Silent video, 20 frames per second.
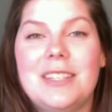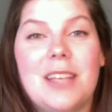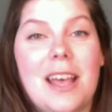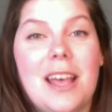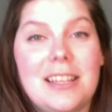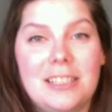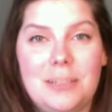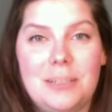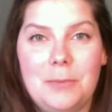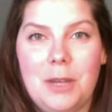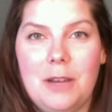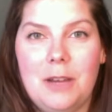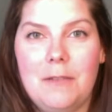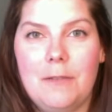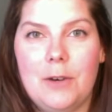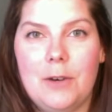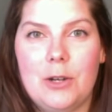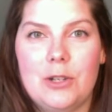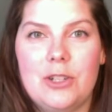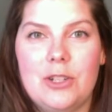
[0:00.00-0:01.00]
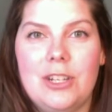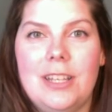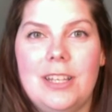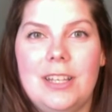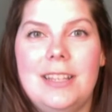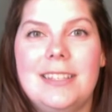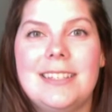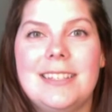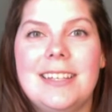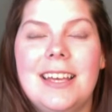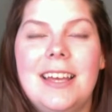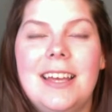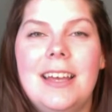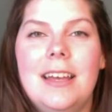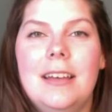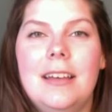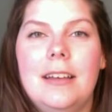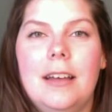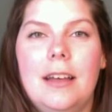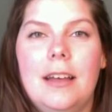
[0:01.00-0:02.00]
custom conversions,
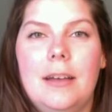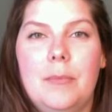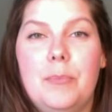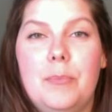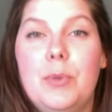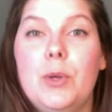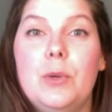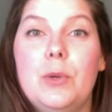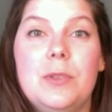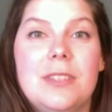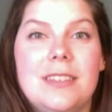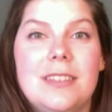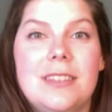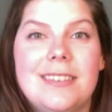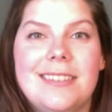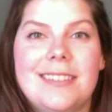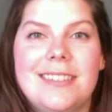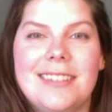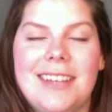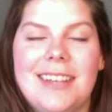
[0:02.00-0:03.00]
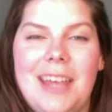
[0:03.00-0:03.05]
boosts,